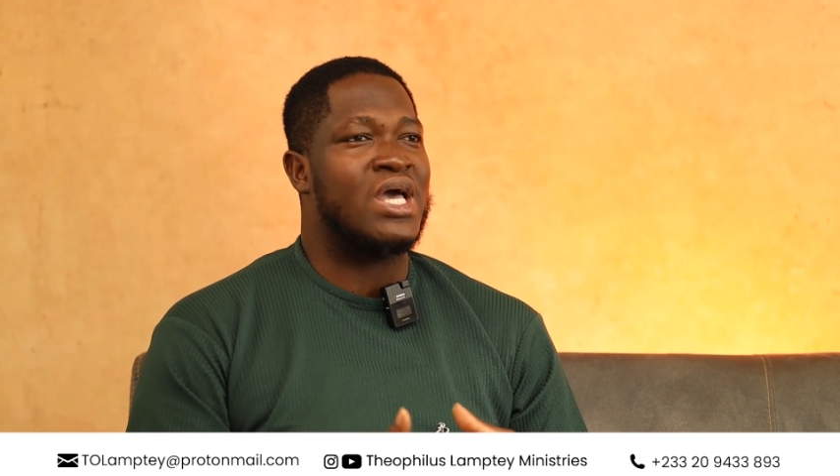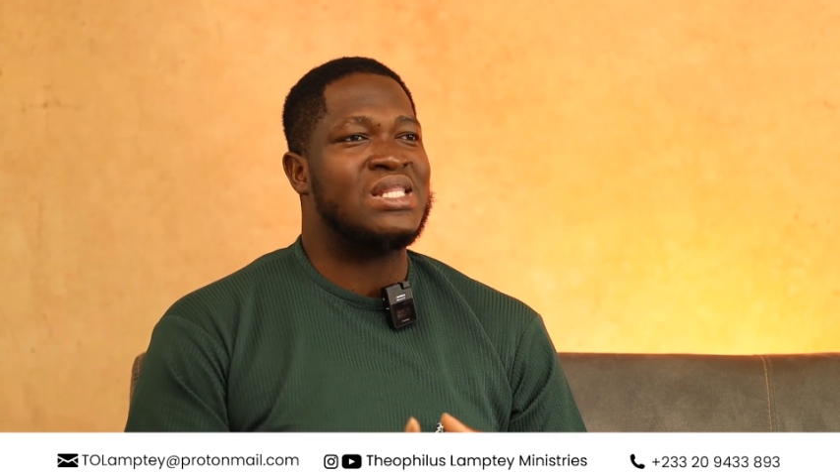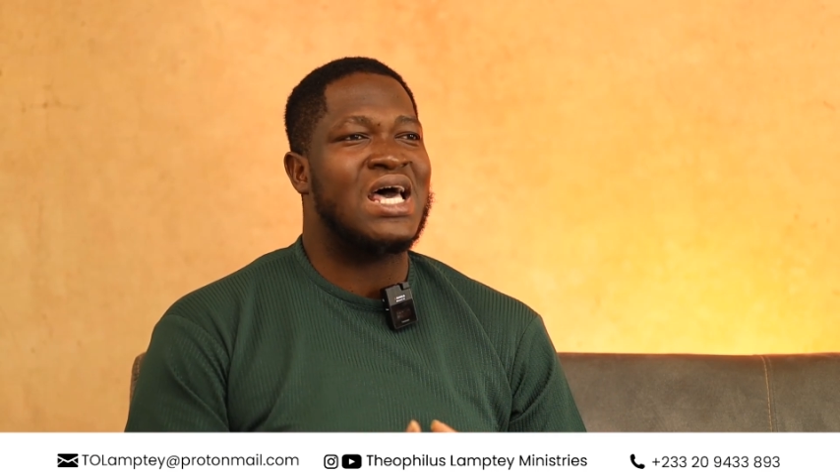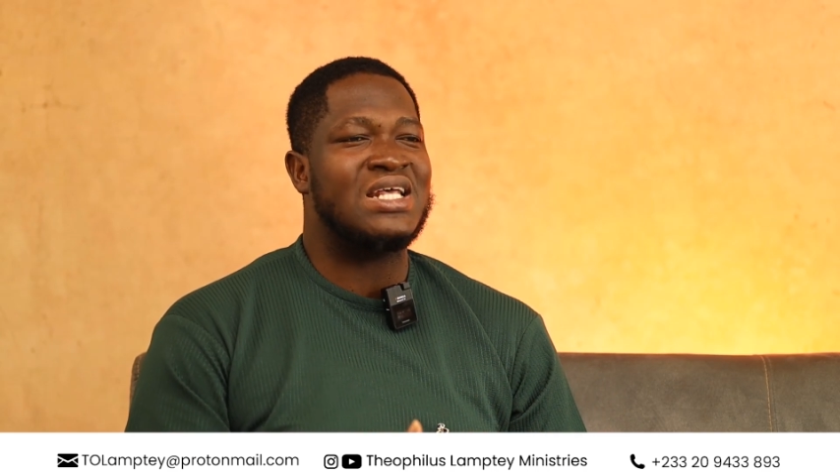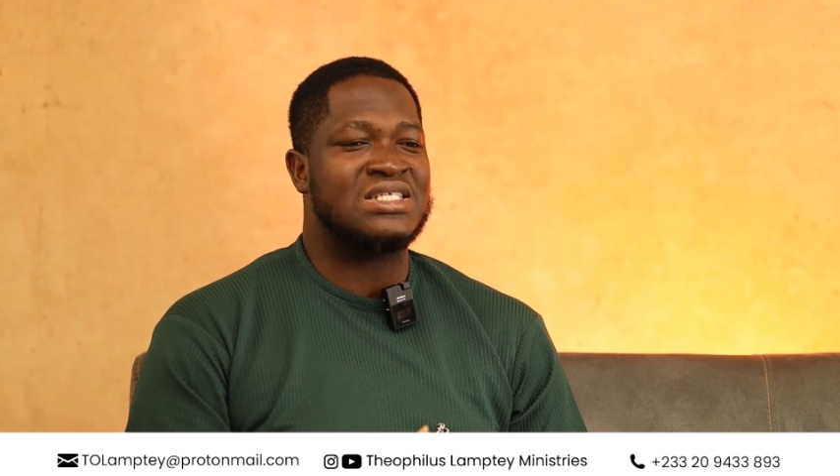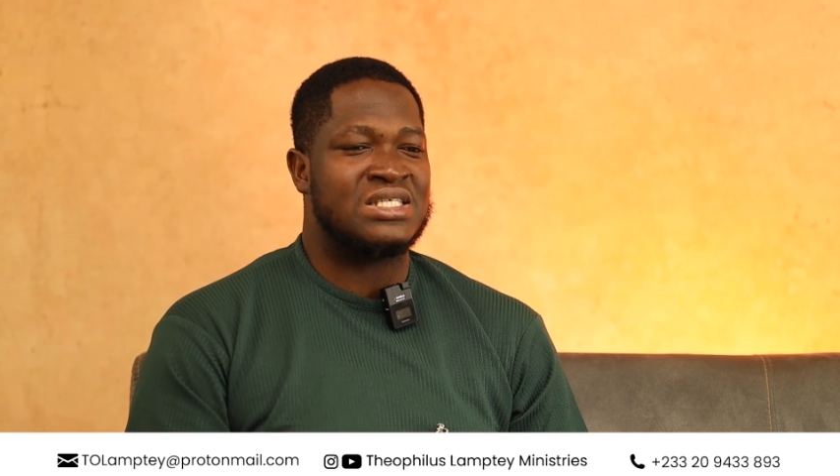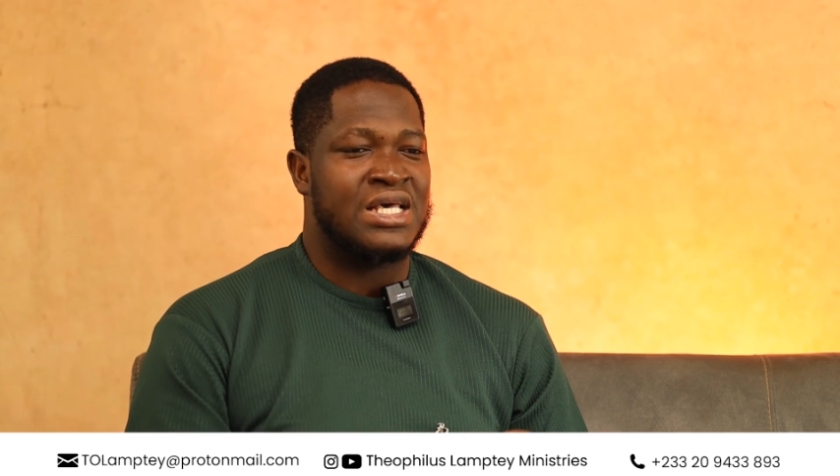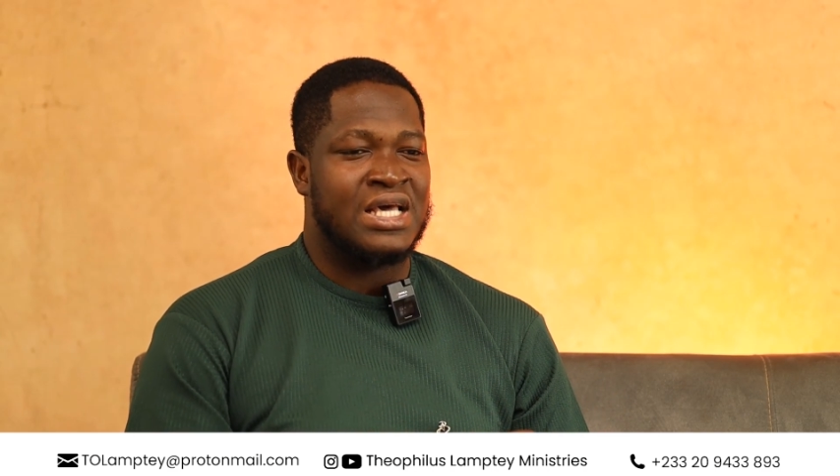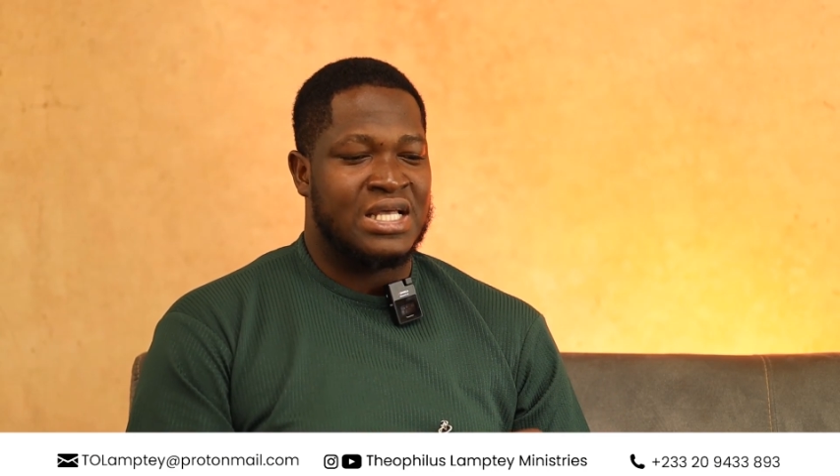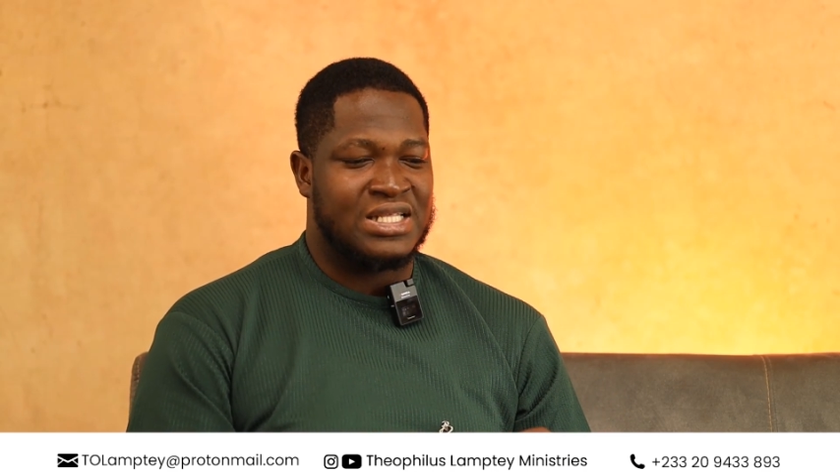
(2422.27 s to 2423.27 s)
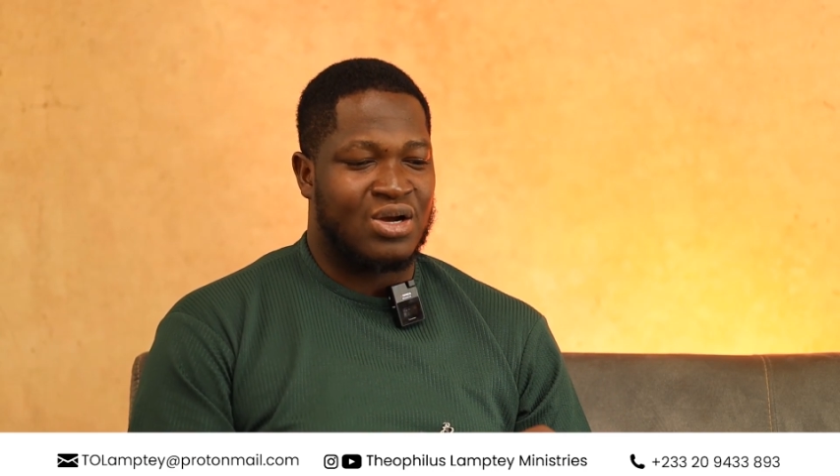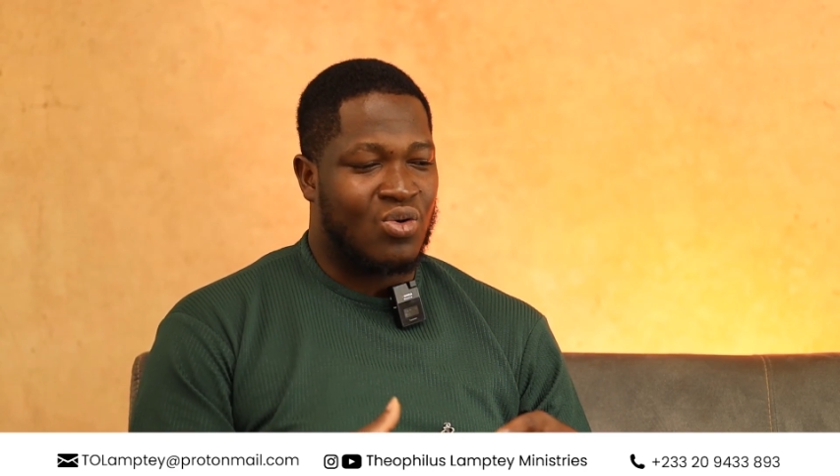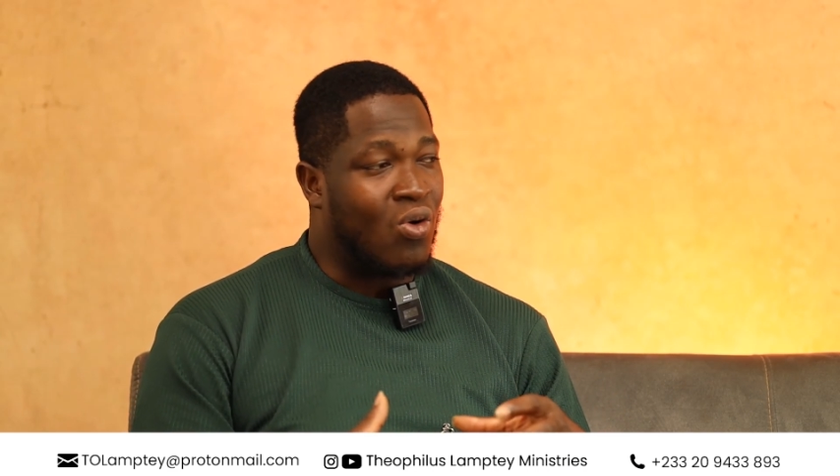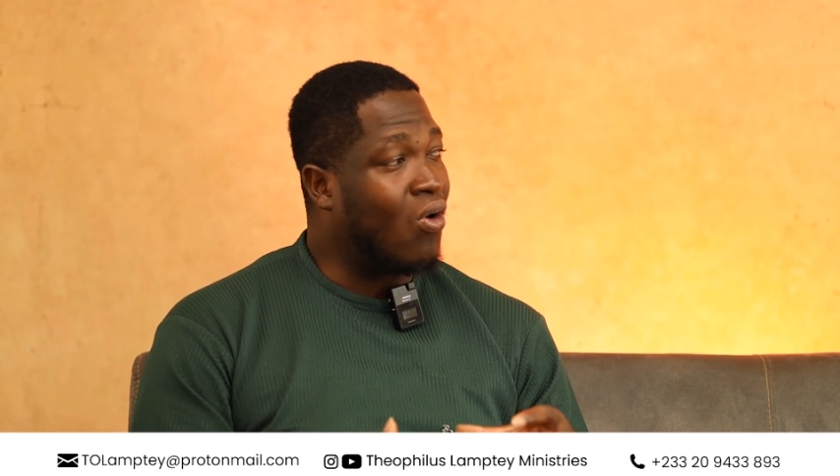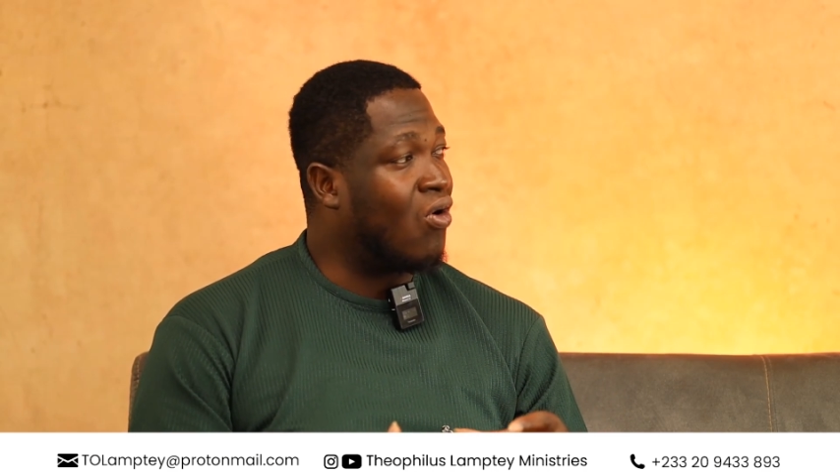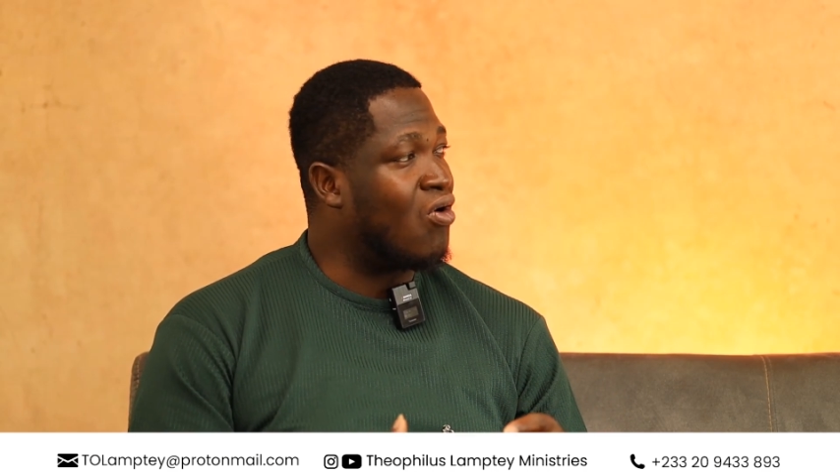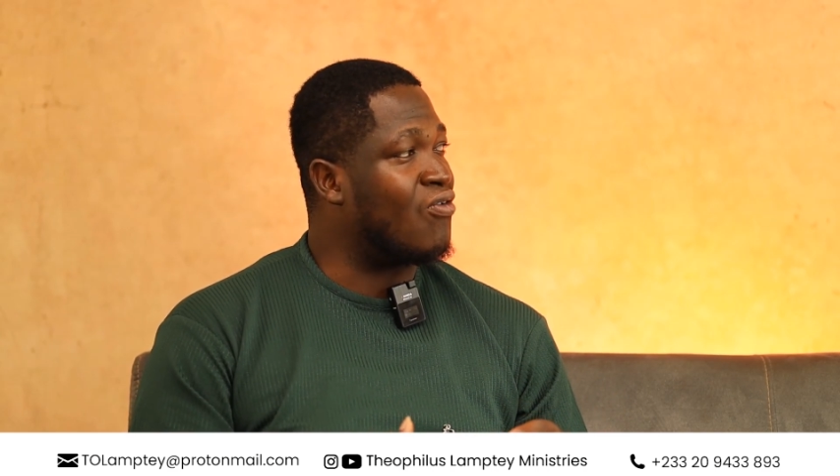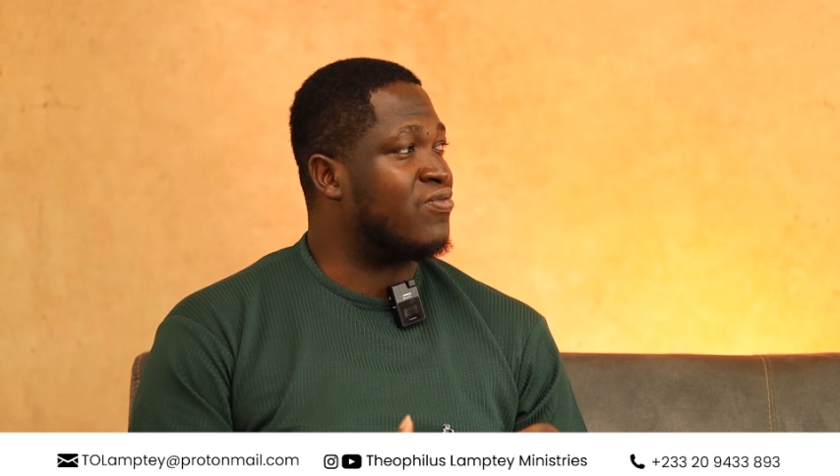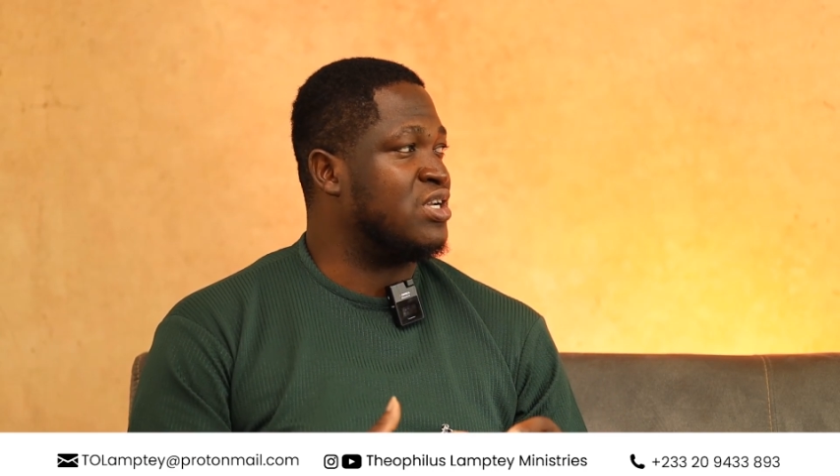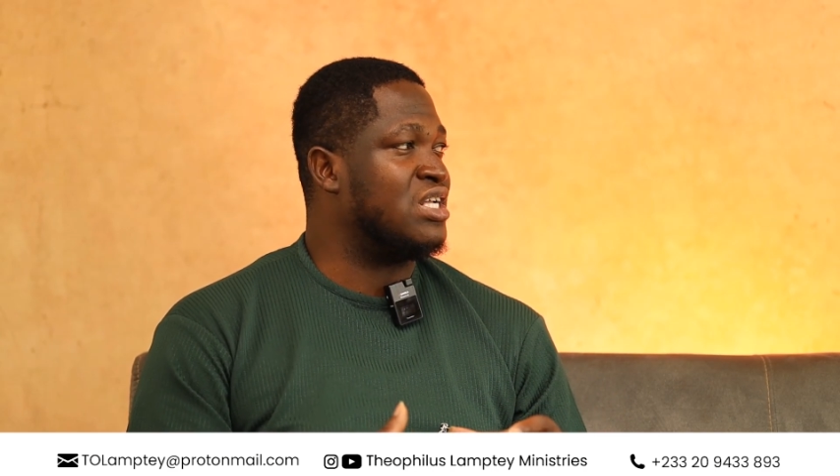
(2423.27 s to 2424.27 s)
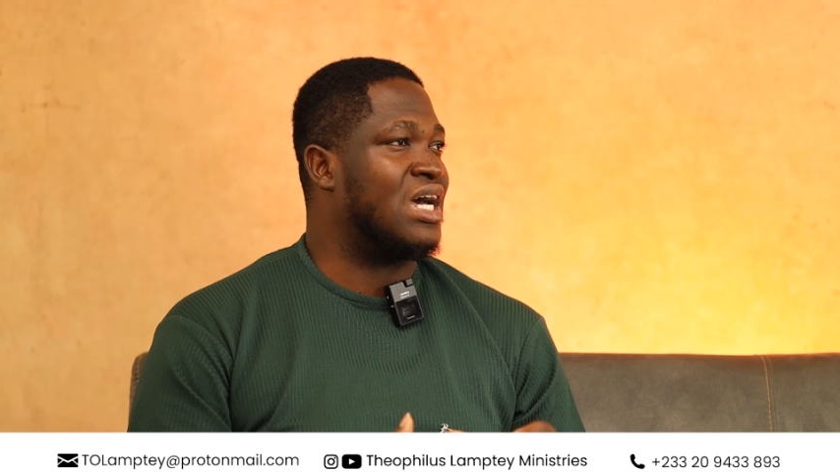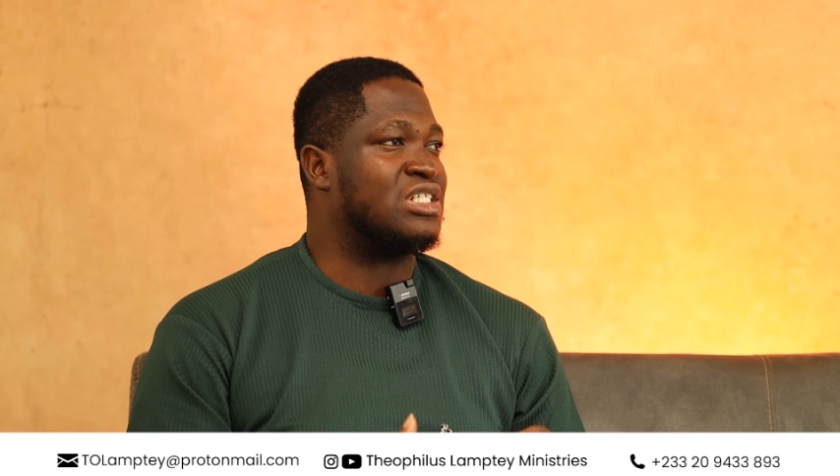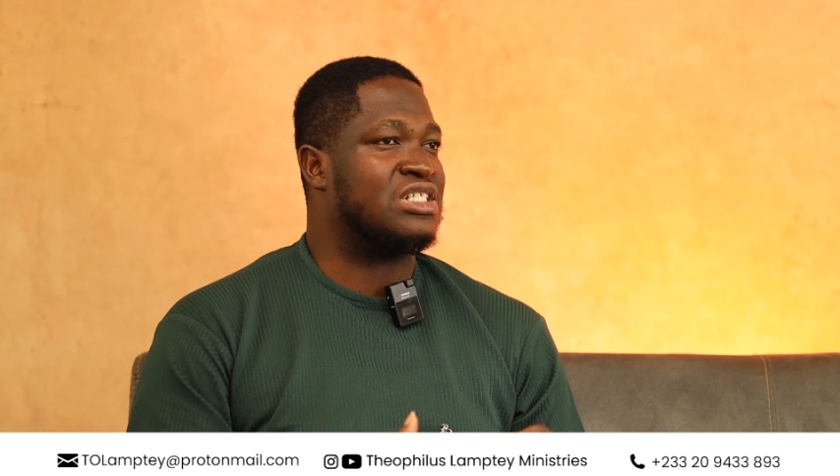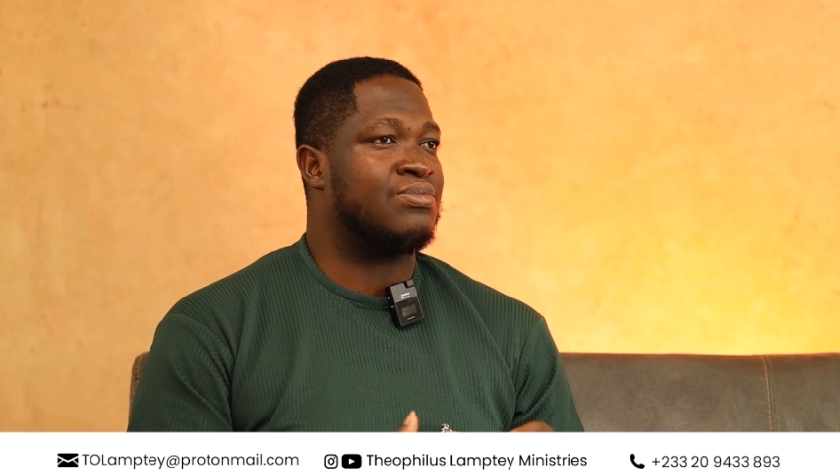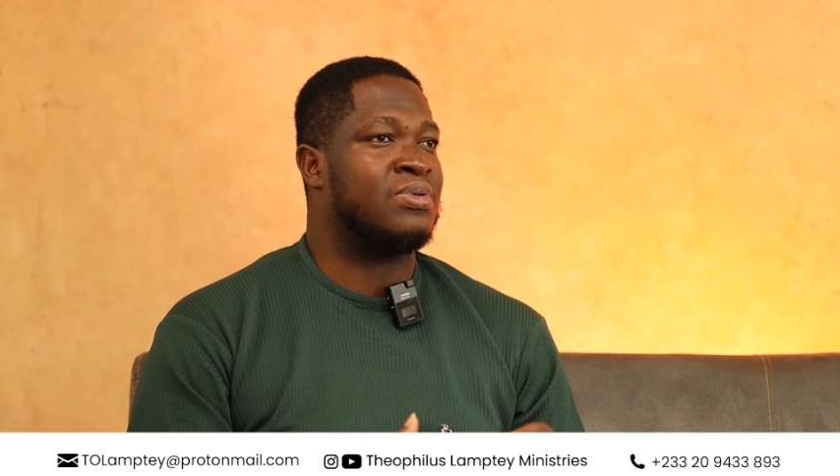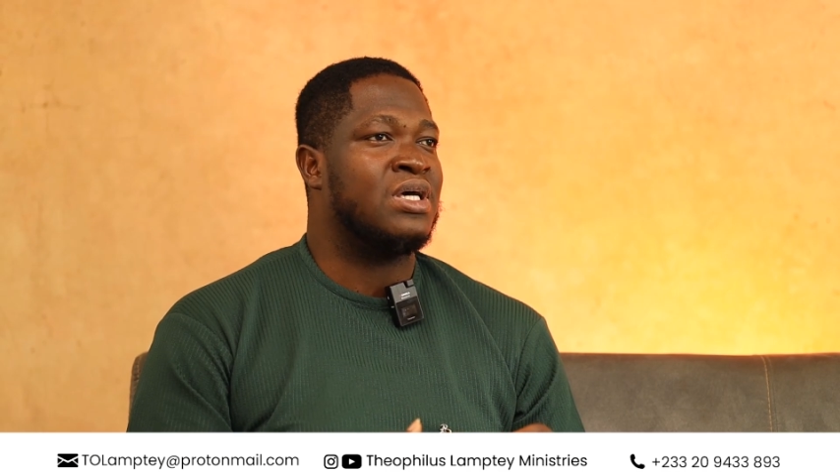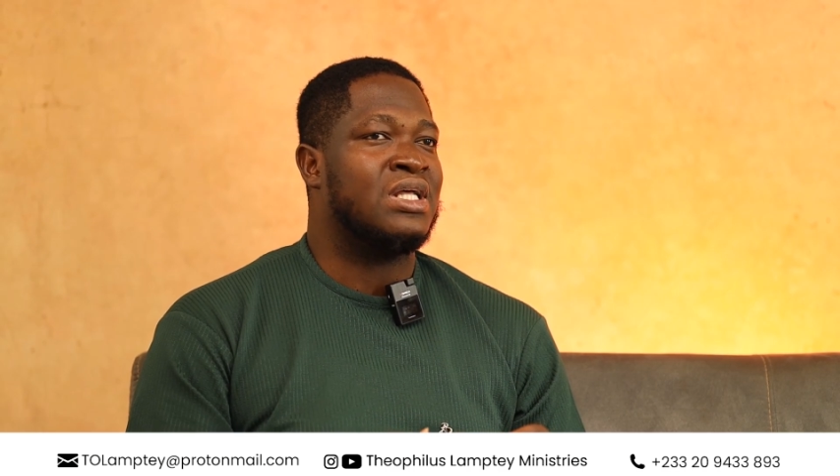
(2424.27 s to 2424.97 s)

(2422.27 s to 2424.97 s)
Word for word: And that is the core of leadership